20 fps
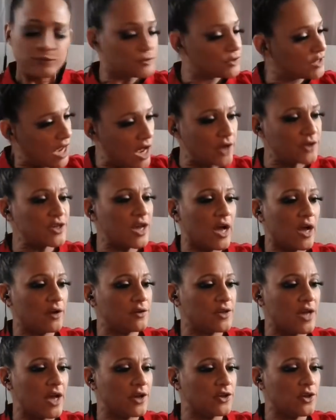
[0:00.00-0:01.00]
Y'all
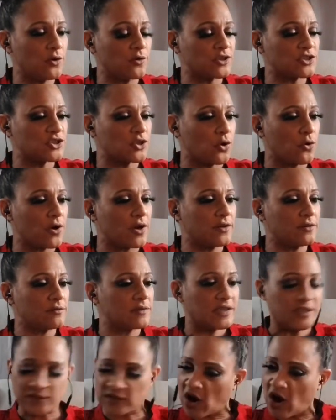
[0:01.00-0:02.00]
know the story,
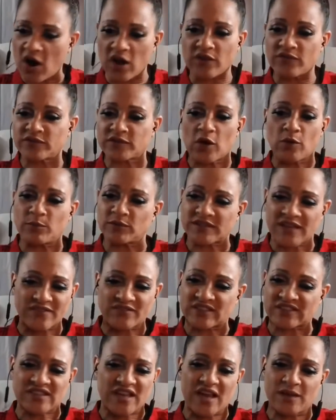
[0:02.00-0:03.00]
because all of us almost
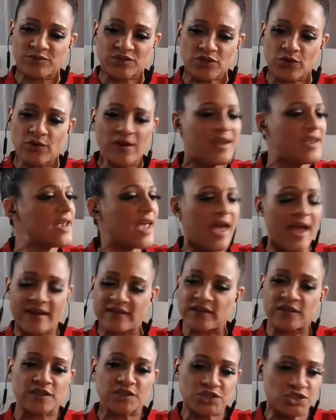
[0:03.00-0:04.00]
have the same story. He
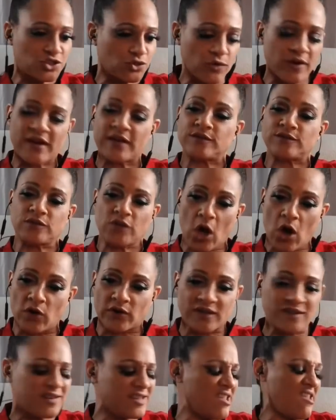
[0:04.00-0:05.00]
acted a straight
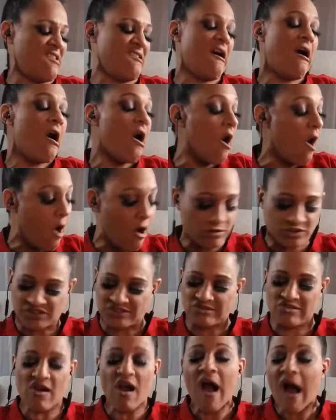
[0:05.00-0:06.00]
donkey.
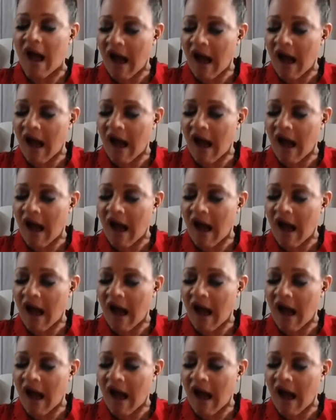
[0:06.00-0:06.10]
A